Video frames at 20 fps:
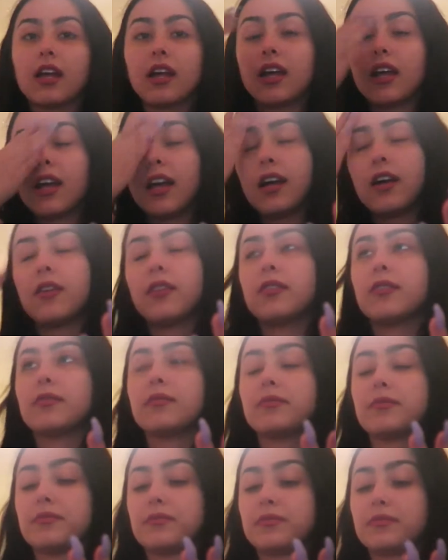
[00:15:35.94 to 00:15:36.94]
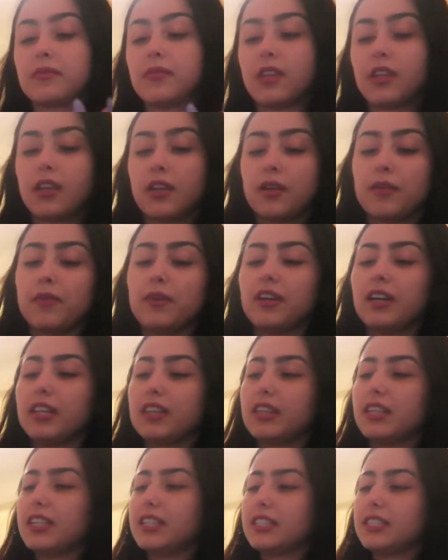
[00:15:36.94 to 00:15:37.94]
Oh. We
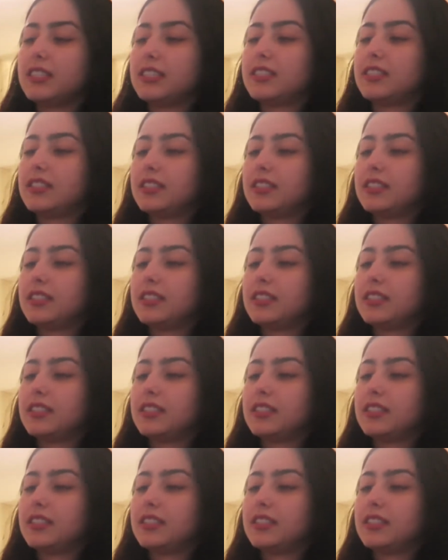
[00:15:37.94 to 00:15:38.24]
got this.